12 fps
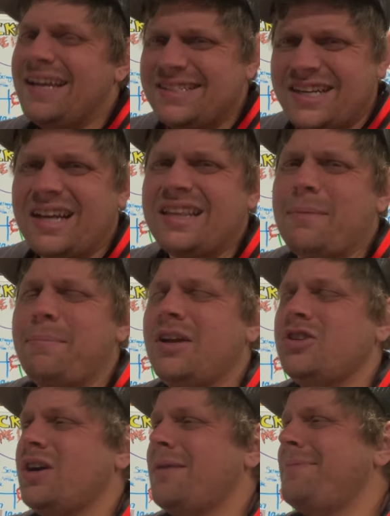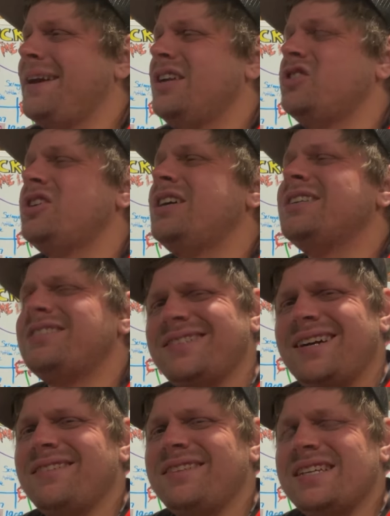Check out that Patreon page.
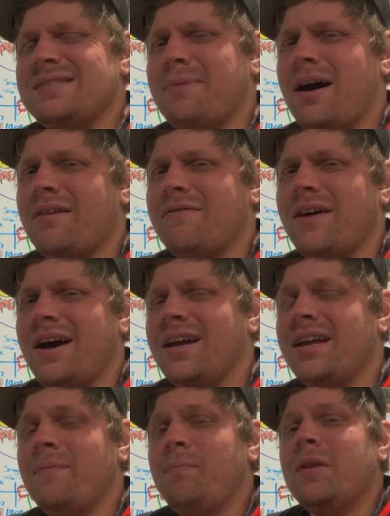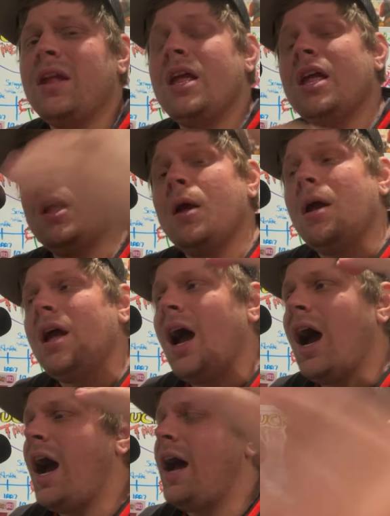Check out that Spotify.
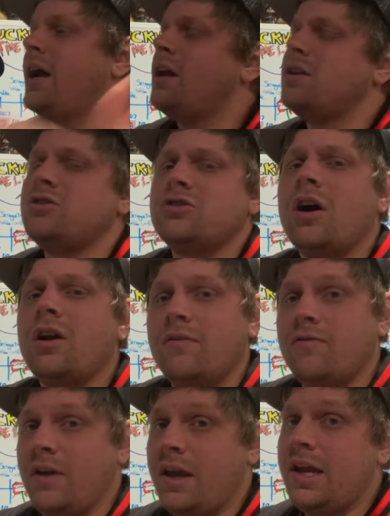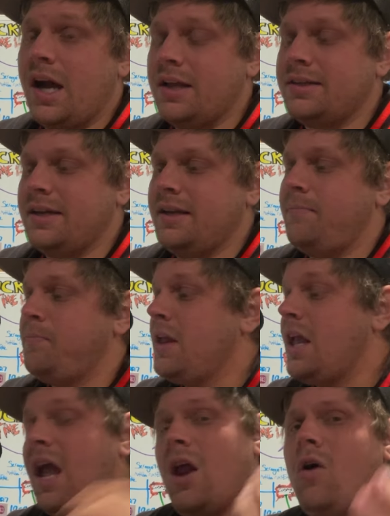I got a ton of great content.
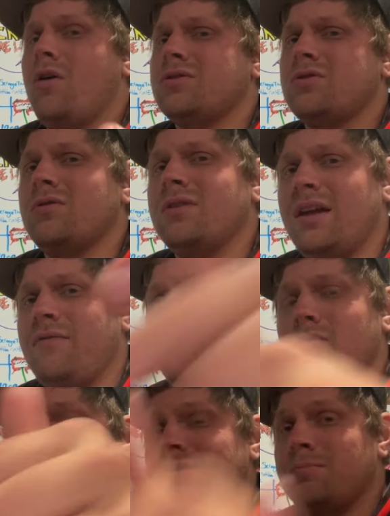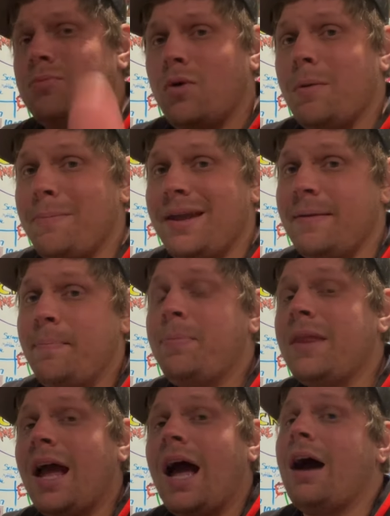And also, if you support me,
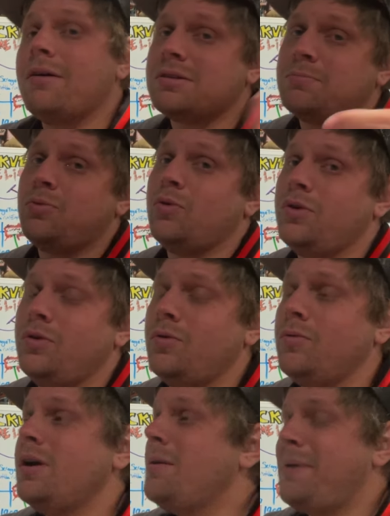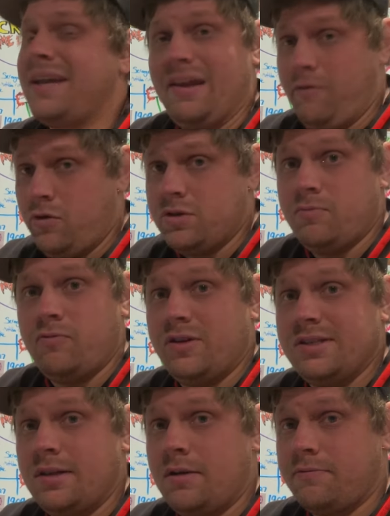I'll support you by giving you some
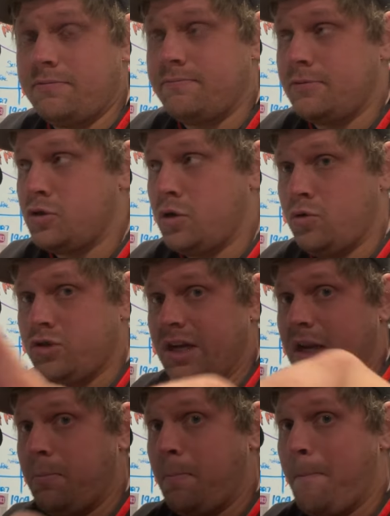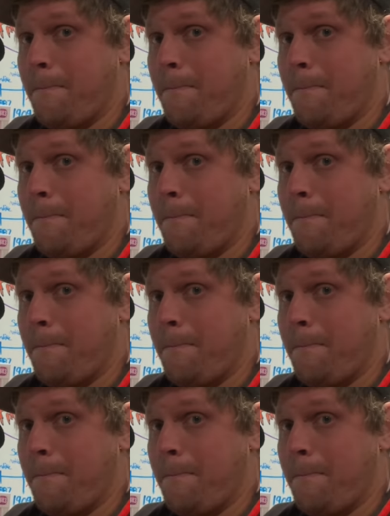free stuff. So go check it out.